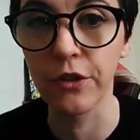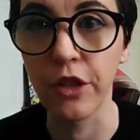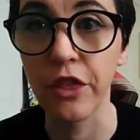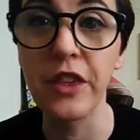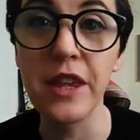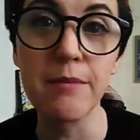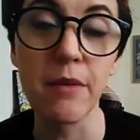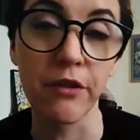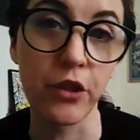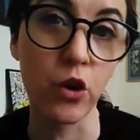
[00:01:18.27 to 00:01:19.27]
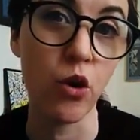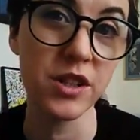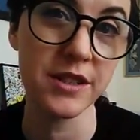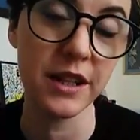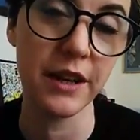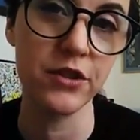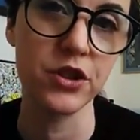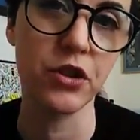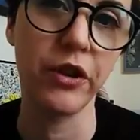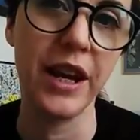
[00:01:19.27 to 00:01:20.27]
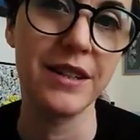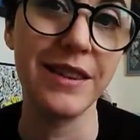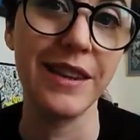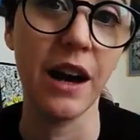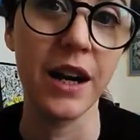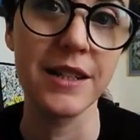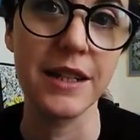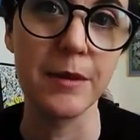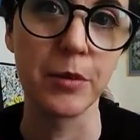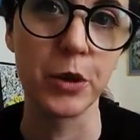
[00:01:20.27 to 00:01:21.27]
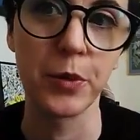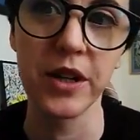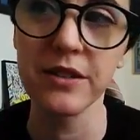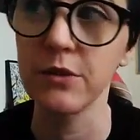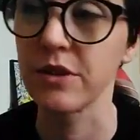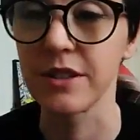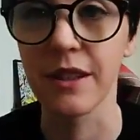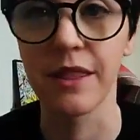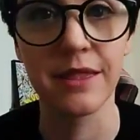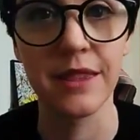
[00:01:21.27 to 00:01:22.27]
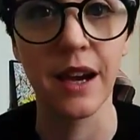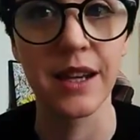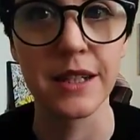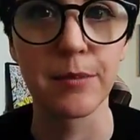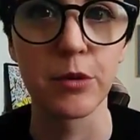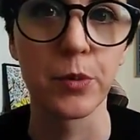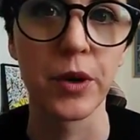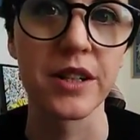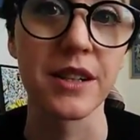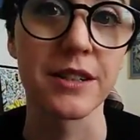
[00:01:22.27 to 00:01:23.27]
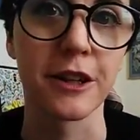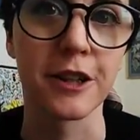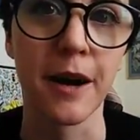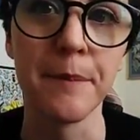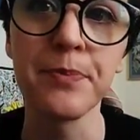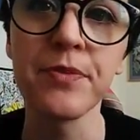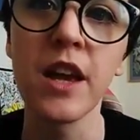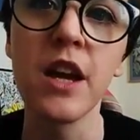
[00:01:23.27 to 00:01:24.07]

theme of the course that I've just created, the Idea Blueprint, which is theideablueprint.com.